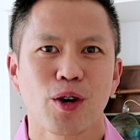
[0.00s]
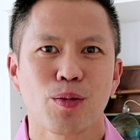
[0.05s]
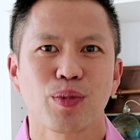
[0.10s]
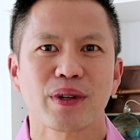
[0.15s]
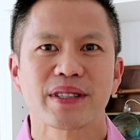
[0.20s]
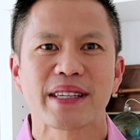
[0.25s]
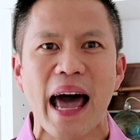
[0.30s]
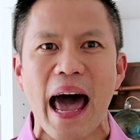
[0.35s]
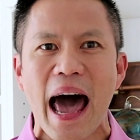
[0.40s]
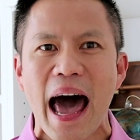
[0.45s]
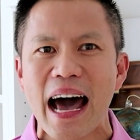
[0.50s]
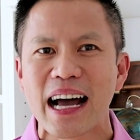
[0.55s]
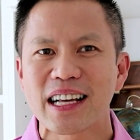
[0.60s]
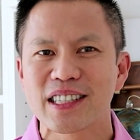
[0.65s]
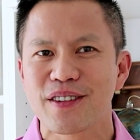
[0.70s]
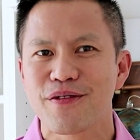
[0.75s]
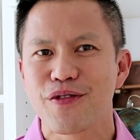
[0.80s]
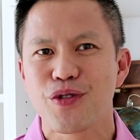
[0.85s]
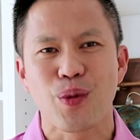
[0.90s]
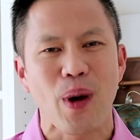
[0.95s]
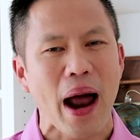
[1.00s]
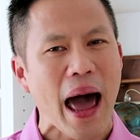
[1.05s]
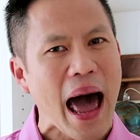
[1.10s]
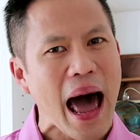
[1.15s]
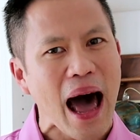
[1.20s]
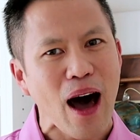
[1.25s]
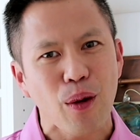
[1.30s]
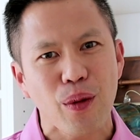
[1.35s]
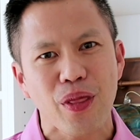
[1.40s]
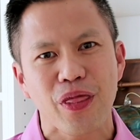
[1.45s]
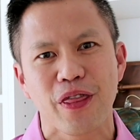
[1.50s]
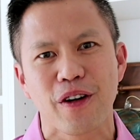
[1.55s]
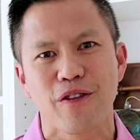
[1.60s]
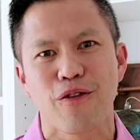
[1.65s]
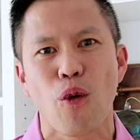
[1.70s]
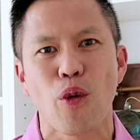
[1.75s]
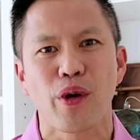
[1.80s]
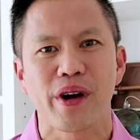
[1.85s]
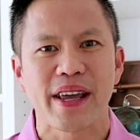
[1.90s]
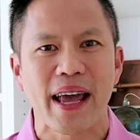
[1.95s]
group was active throughout the
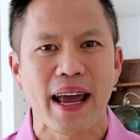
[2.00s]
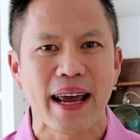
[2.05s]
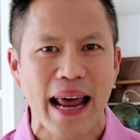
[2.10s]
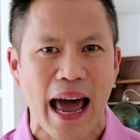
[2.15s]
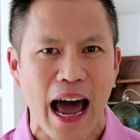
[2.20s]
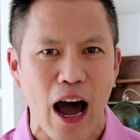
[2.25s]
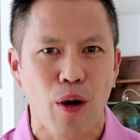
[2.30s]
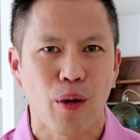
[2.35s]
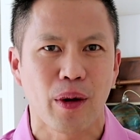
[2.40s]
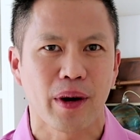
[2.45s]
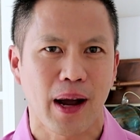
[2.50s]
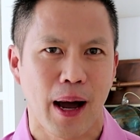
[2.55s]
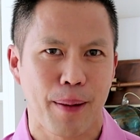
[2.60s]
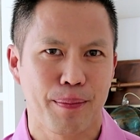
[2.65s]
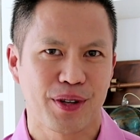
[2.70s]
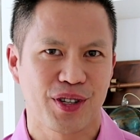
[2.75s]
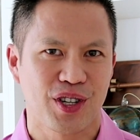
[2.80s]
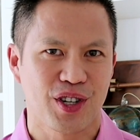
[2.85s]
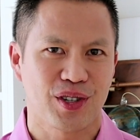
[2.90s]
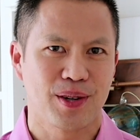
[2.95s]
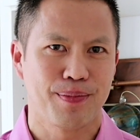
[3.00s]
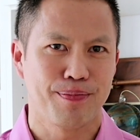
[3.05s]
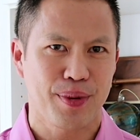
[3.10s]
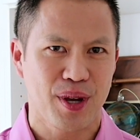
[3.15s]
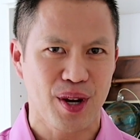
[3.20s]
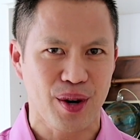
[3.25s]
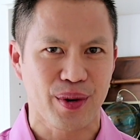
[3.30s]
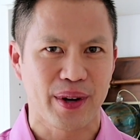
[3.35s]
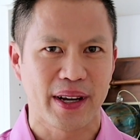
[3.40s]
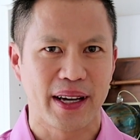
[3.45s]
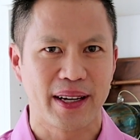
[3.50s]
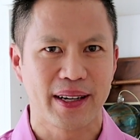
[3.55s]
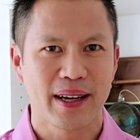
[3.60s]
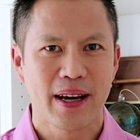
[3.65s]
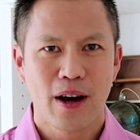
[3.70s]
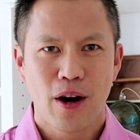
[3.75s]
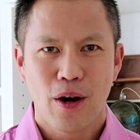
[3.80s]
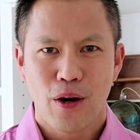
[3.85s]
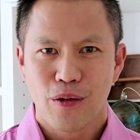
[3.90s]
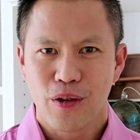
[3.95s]
48 hour competition period,
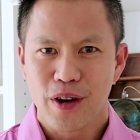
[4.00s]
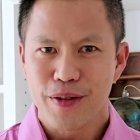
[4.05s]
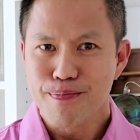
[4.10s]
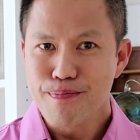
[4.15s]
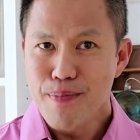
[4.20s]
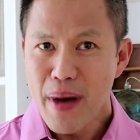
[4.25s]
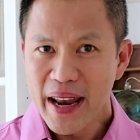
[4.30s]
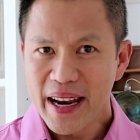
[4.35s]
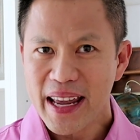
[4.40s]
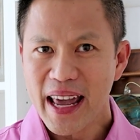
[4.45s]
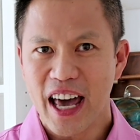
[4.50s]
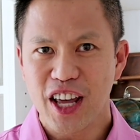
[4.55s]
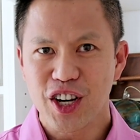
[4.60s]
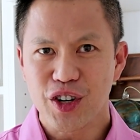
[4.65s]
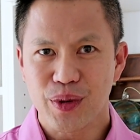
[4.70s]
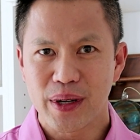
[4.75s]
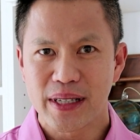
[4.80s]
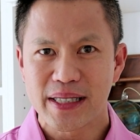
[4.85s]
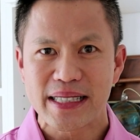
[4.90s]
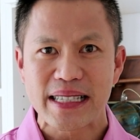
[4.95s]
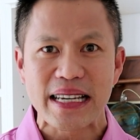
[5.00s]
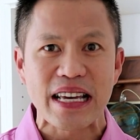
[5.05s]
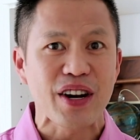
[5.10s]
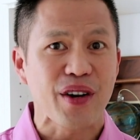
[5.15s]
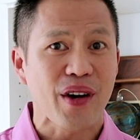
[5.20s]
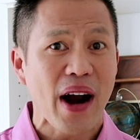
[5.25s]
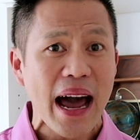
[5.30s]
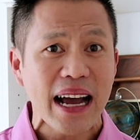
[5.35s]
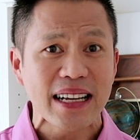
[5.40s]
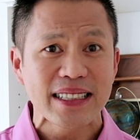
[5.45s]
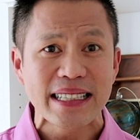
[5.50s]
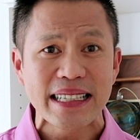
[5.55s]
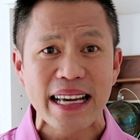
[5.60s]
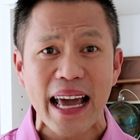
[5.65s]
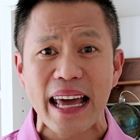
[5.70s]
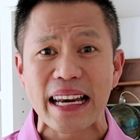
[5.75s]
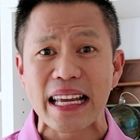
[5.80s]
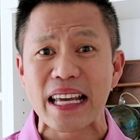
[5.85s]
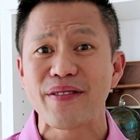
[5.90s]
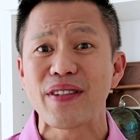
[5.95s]
with many entrants interacting
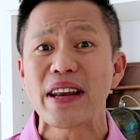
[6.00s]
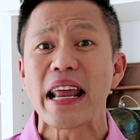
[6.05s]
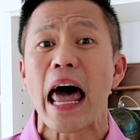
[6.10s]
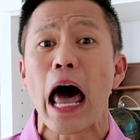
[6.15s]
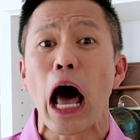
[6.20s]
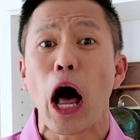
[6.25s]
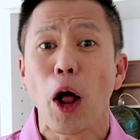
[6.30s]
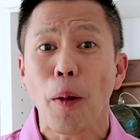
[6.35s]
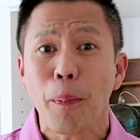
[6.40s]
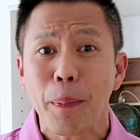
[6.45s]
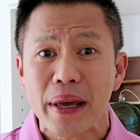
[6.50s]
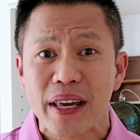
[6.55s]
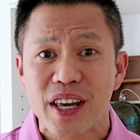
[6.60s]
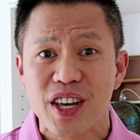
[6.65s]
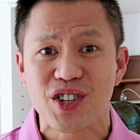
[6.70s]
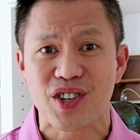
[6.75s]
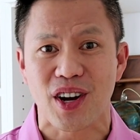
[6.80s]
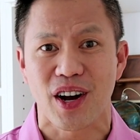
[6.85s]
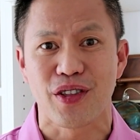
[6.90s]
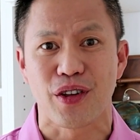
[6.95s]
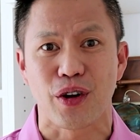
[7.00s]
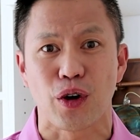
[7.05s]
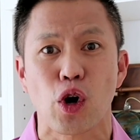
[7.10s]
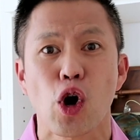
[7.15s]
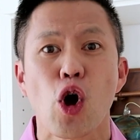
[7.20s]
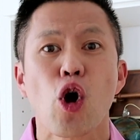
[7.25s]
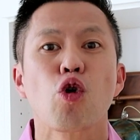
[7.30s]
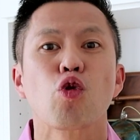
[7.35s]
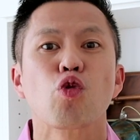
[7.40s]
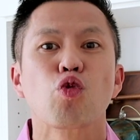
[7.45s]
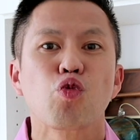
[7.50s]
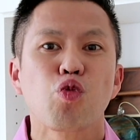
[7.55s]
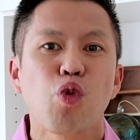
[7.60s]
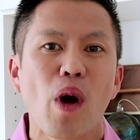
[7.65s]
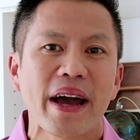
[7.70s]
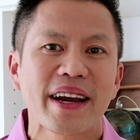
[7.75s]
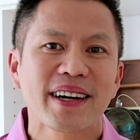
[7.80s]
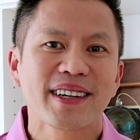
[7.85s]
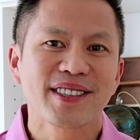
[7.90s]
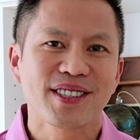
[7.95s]
and even helping each other
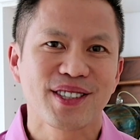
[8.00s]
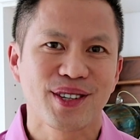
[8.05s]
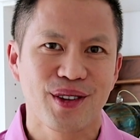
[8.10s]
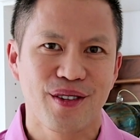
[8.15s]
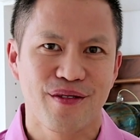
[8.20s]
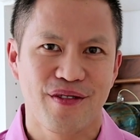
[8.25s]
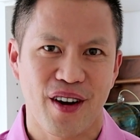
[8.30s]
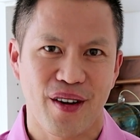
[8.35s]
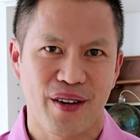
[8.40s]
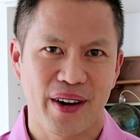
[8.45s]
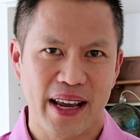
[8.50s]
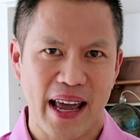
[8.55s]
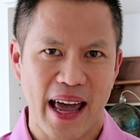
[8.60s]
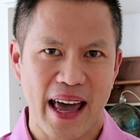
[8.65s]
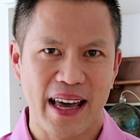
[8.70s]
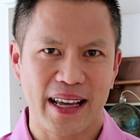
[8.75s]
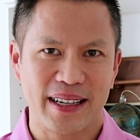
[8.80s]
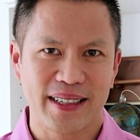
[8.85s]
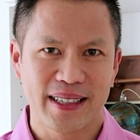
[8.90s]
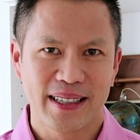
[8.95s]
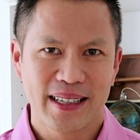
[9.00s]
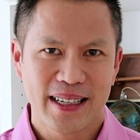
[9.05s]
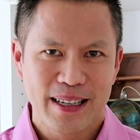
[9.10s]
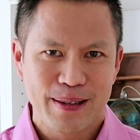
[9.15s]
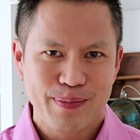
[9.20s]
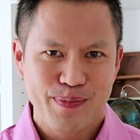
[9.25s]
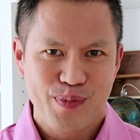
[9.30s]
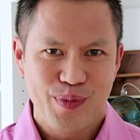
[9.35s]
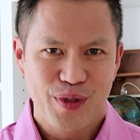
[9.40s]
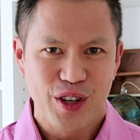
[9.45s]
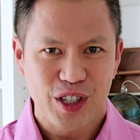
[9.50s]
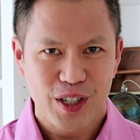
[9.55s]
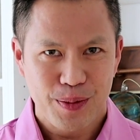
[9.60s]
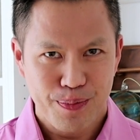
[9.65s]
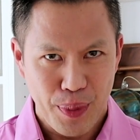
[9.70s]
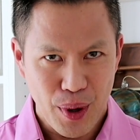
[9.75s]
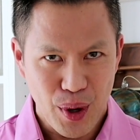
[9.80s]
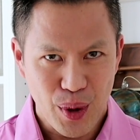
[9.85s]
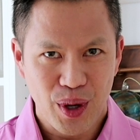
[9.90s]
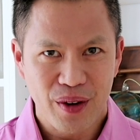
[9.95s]
right until the very end. The
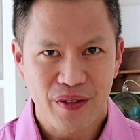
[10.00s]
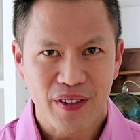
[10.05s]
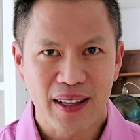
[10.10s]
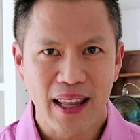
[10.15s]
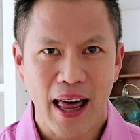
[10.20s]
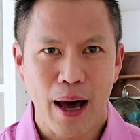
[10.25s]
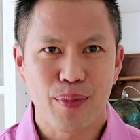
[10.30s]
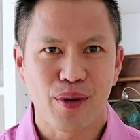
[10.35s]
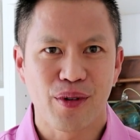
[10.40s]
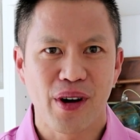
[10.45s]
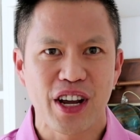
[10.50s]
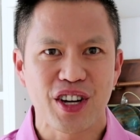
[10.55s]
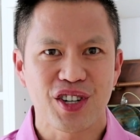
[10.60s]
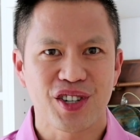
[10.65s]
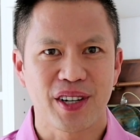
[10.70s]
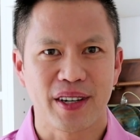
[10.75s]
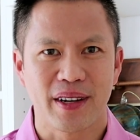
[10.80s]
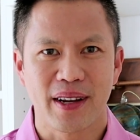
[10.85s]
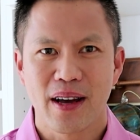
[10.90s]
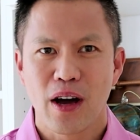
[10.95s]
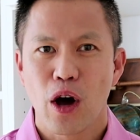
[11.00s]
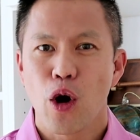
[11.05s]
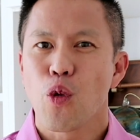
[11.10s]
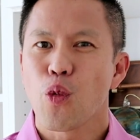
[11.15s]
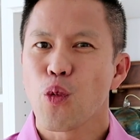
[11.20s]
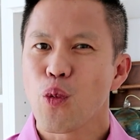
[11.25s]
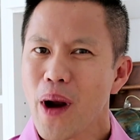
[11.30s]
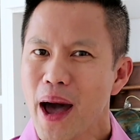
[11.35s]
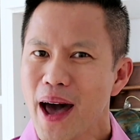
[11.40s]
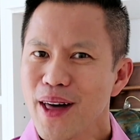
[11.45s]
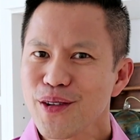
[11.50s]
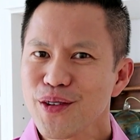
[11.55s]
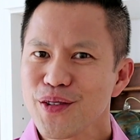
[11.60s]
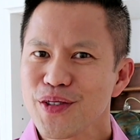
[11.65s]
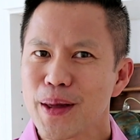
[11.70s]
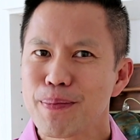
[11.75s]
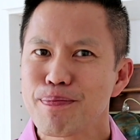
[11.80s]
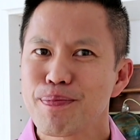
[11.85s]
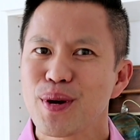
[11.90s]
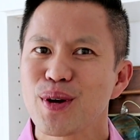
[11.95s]
spirit of collaboration, rather
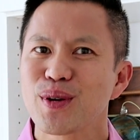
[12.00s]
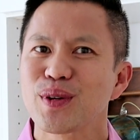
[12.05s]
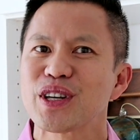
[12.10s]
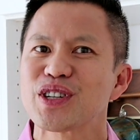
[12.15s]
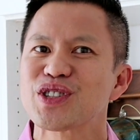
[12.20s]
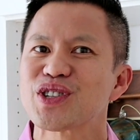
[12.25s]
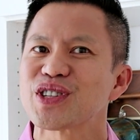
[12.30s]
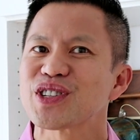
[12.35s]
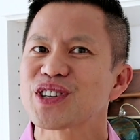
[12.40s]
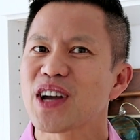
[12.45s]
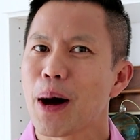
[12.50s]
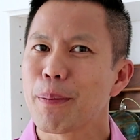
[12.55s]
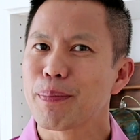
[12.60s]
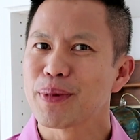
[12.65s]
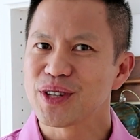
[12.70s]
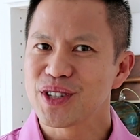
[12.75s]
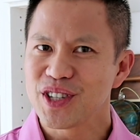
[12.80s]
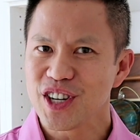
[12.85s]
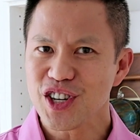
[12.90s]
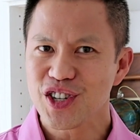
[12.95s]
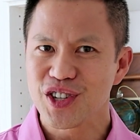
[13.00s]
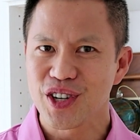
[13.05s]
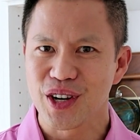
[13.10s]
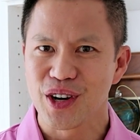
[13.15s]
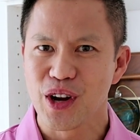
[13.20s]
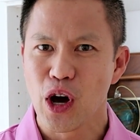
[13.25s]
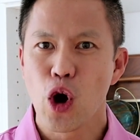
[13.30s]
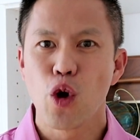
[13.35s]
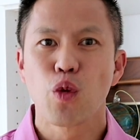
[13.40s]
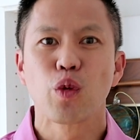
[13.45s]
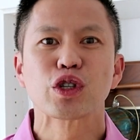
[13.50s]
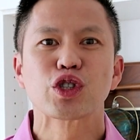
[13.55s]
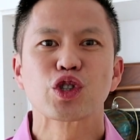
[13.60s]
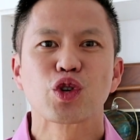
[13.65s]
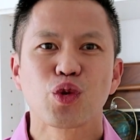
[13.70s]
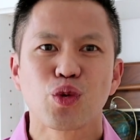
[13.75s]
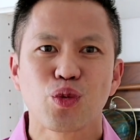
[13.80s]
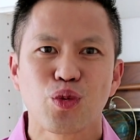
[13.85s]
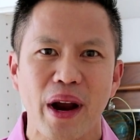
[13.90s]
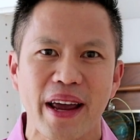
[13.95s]
than purely just competition, was
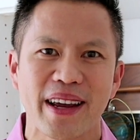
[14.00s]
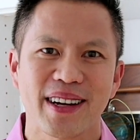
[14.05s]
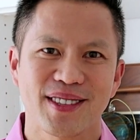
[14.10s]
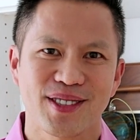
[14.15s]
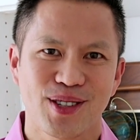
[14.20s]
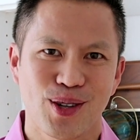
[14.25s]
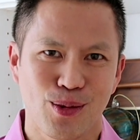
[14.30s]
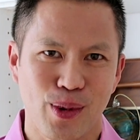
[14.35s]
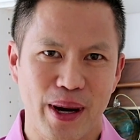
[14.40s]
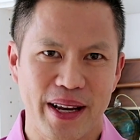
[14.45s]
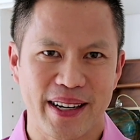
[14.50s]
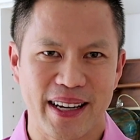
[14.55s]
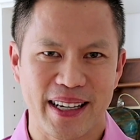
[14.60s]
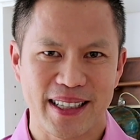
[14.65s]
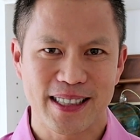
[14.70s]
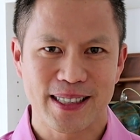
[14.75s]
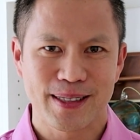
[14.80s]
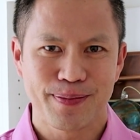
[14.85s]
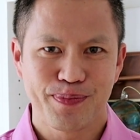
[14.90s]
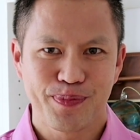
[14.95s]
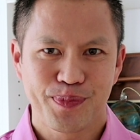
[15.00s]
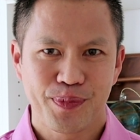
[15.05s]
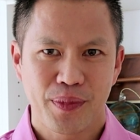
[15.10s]
great to witness.